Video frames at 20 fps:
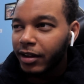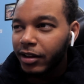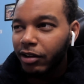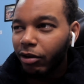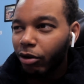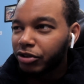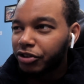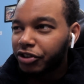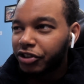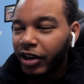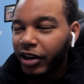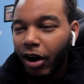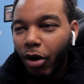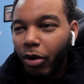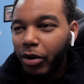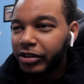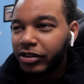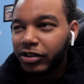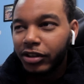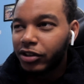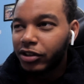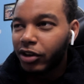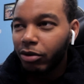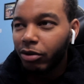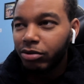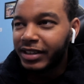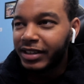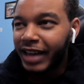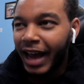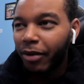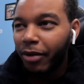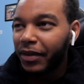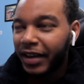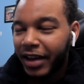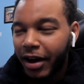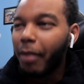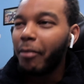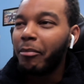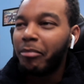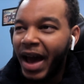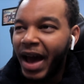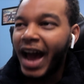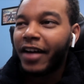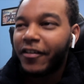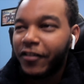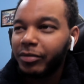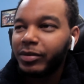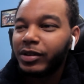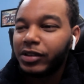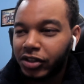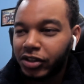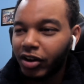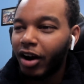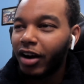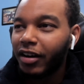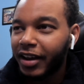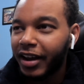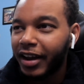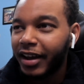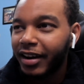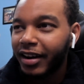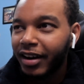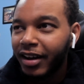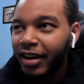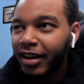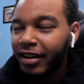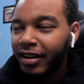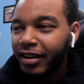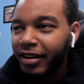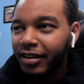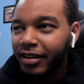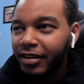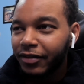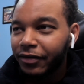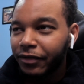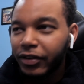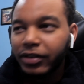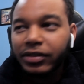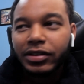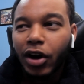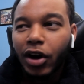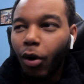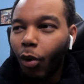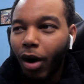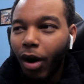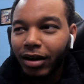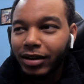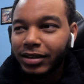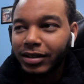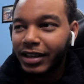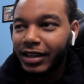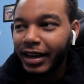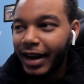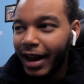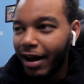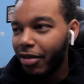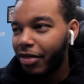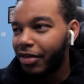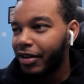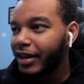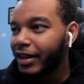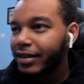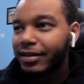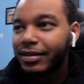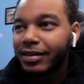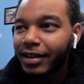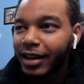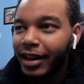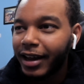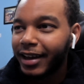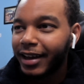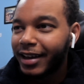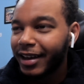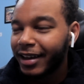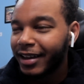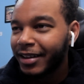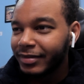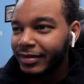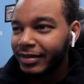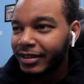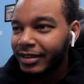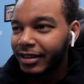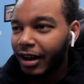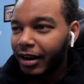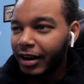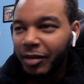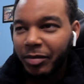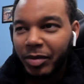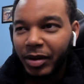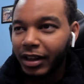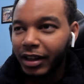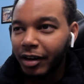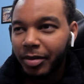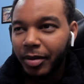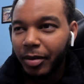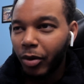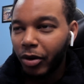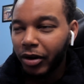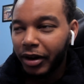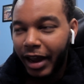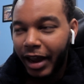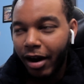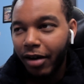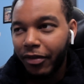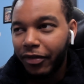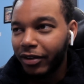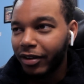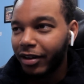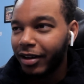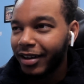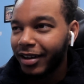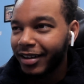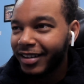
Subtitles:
Yo, shit always just goes down when they come back from the Stargate. First Kowalski, now this? Like, y'all need to be a little bit more careful.